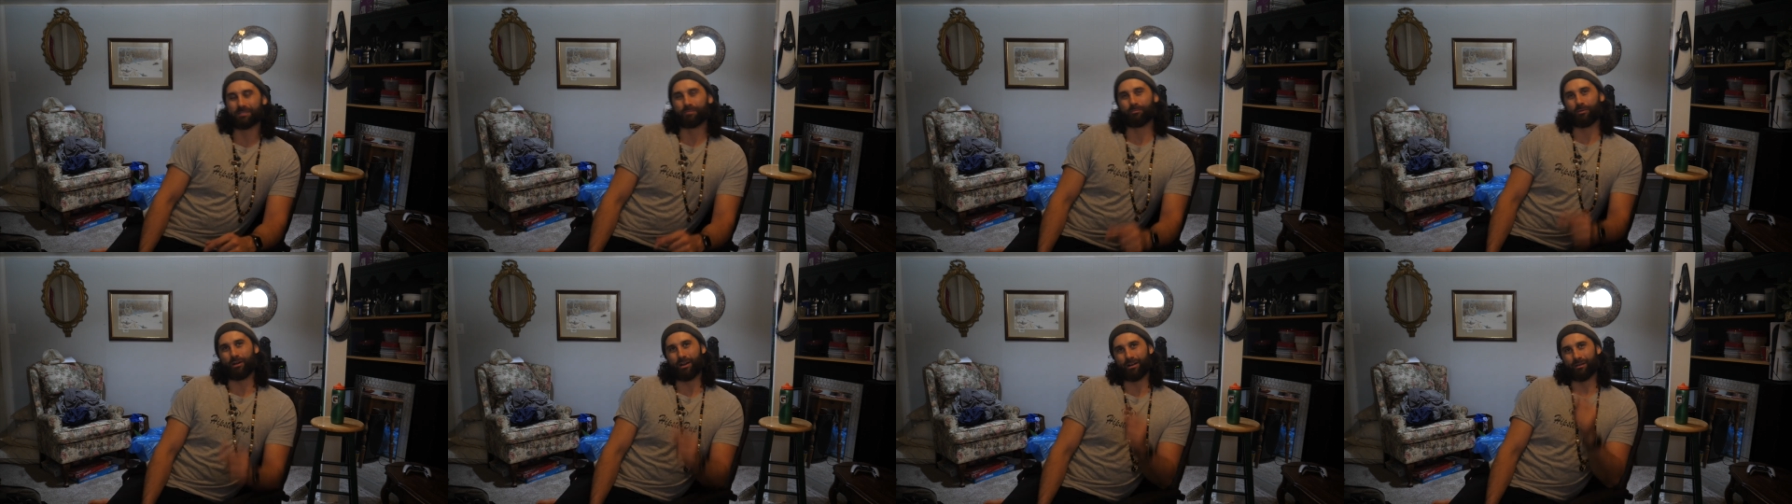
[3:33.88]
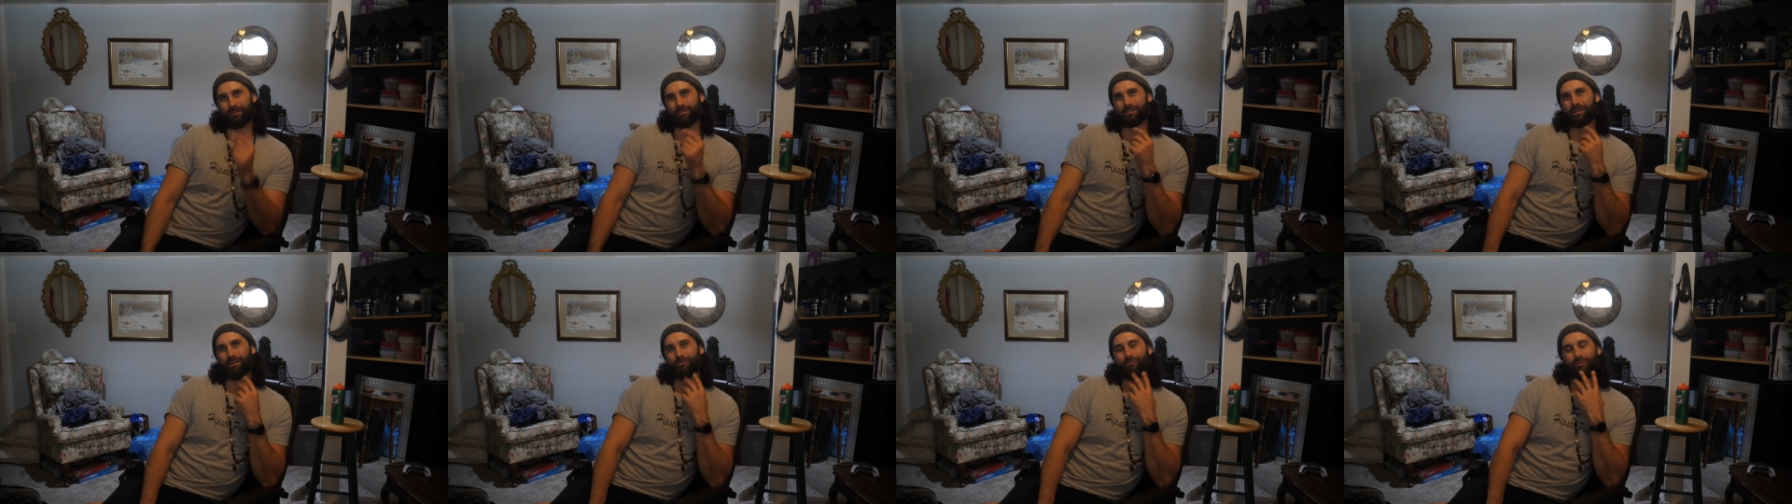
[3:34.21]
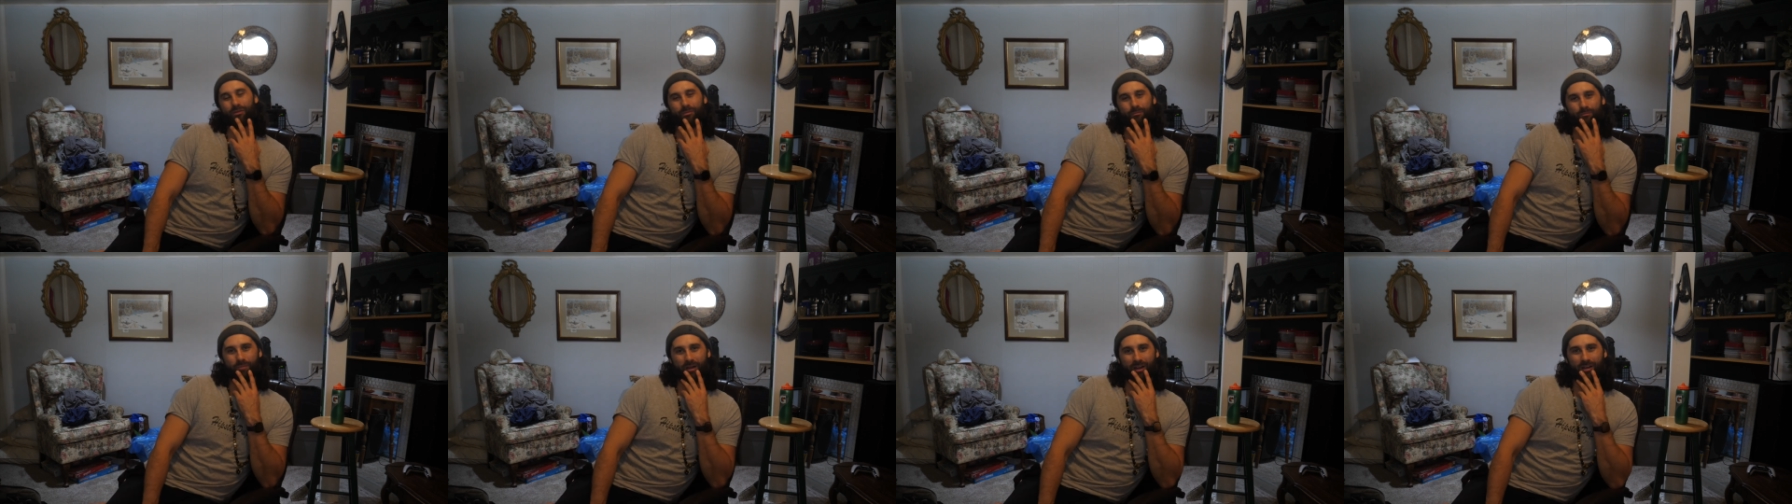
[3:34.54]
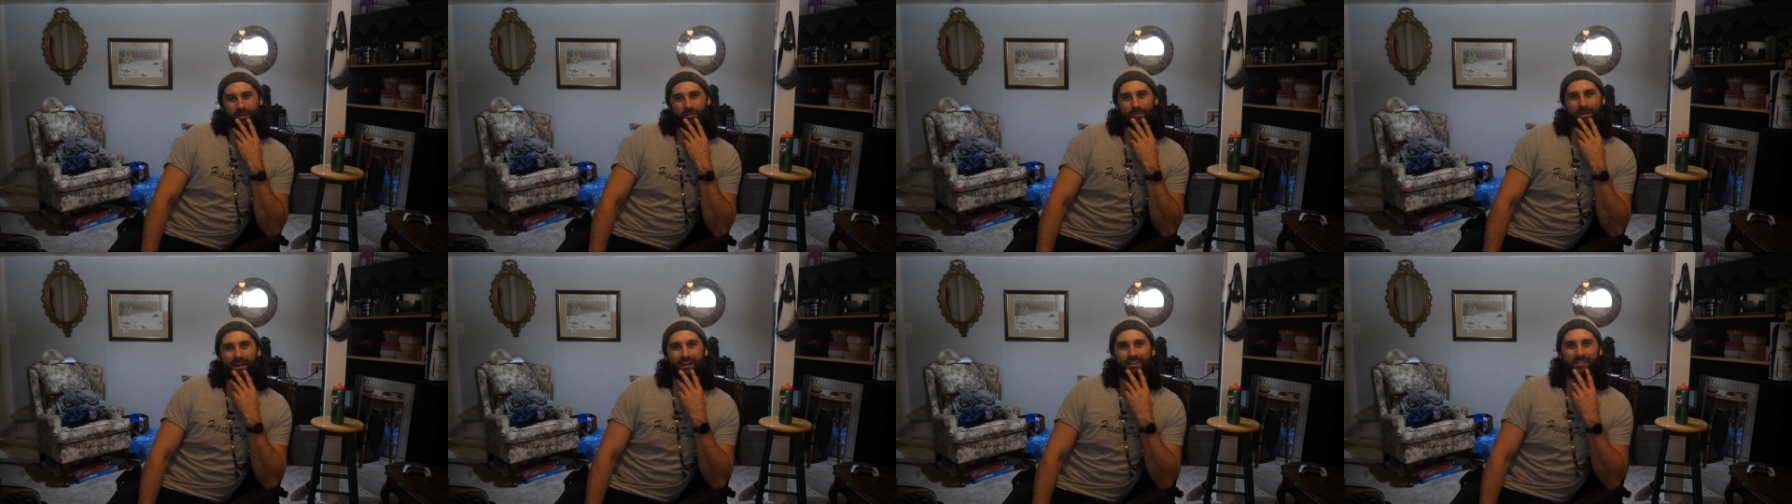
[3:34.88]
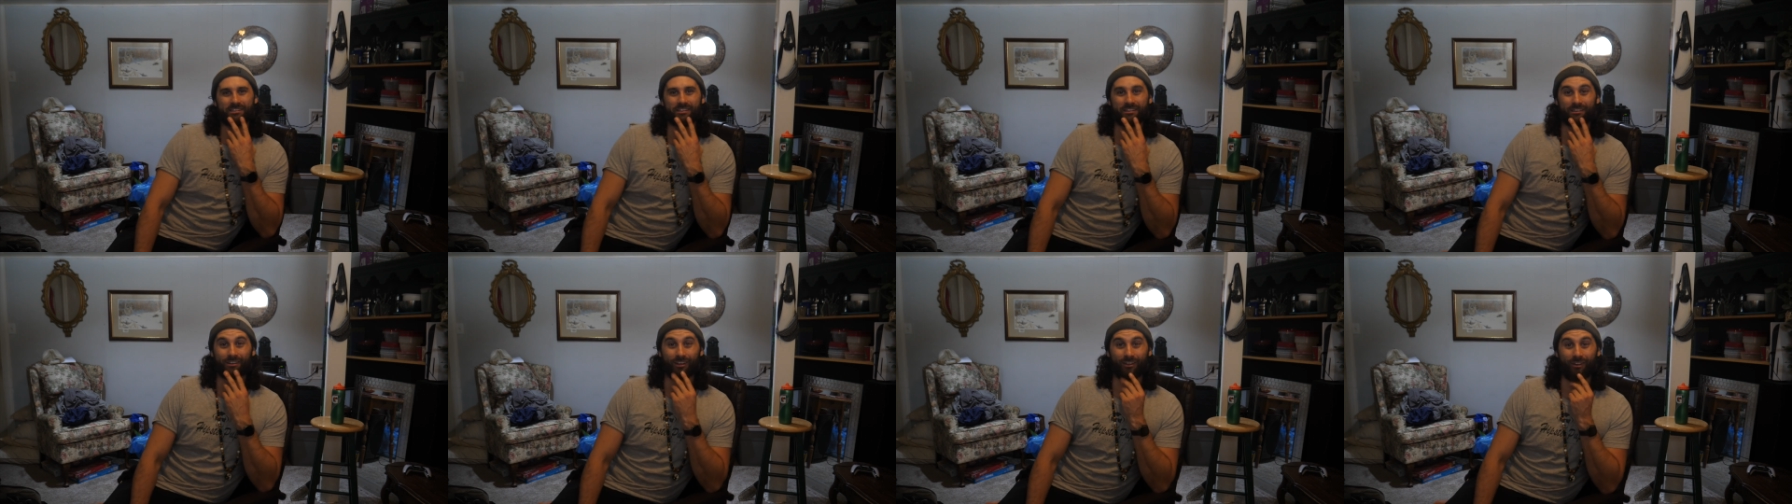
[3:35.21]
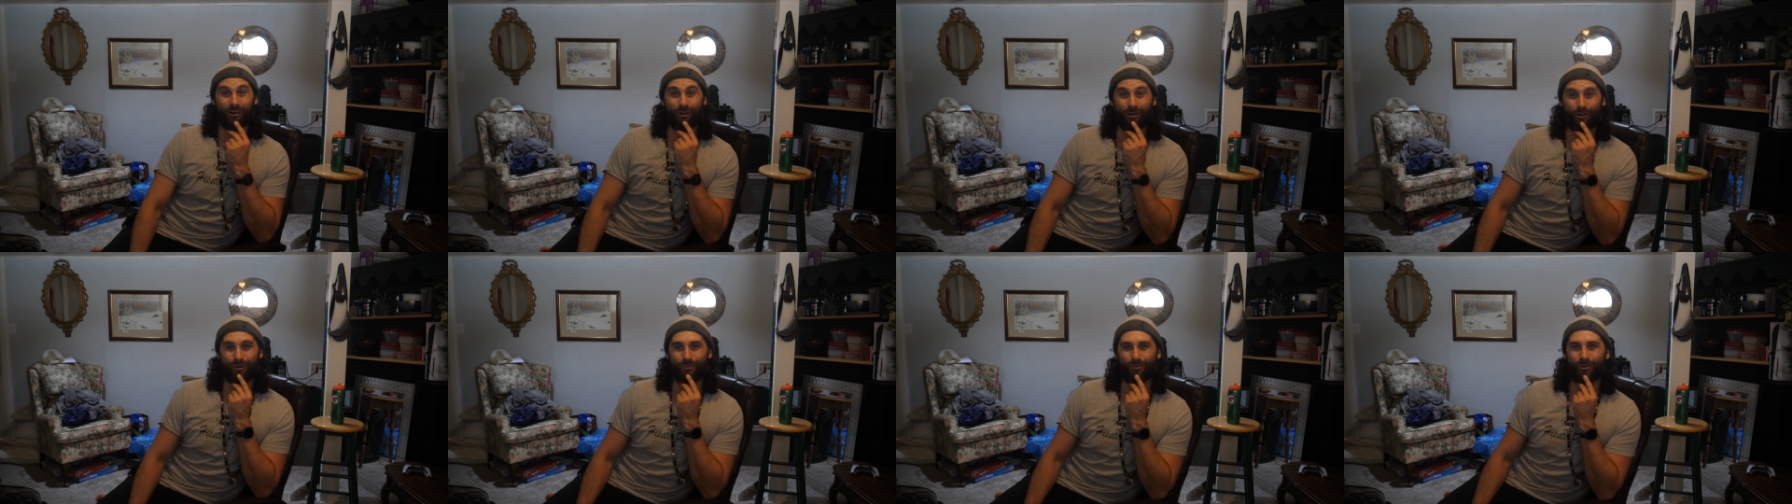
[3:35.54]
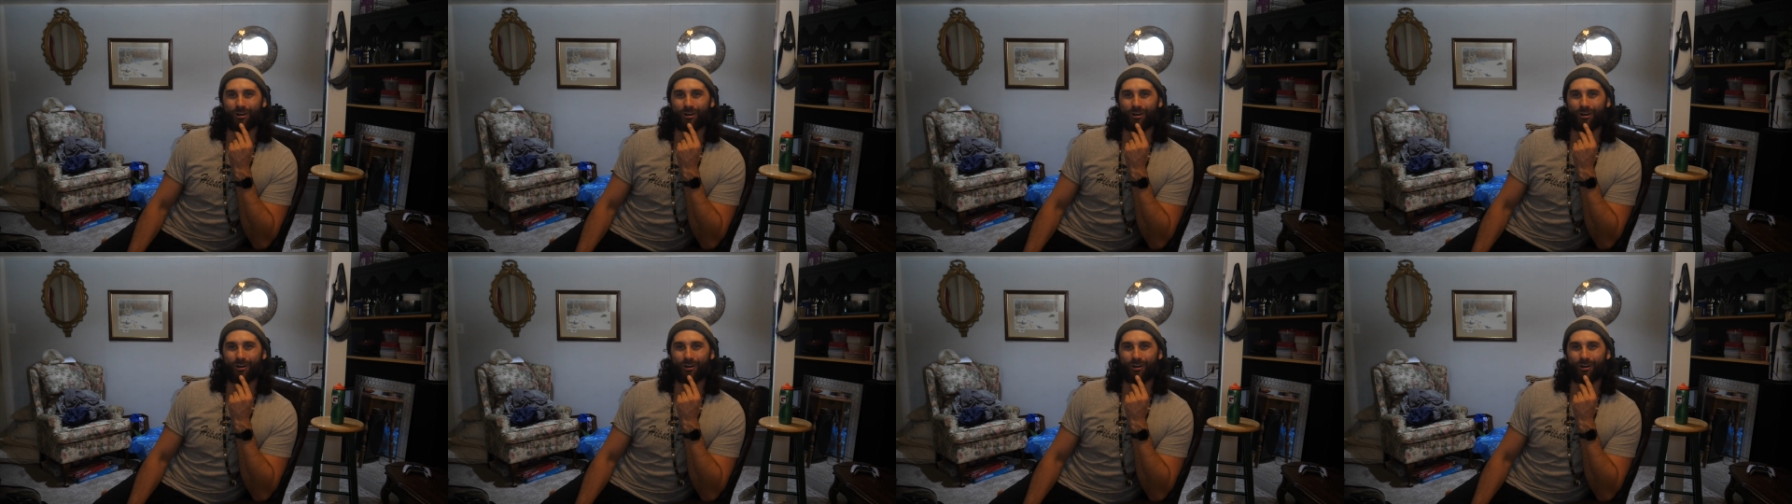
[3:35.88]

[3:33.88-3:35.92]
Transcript: spraying himself with bear mace at the car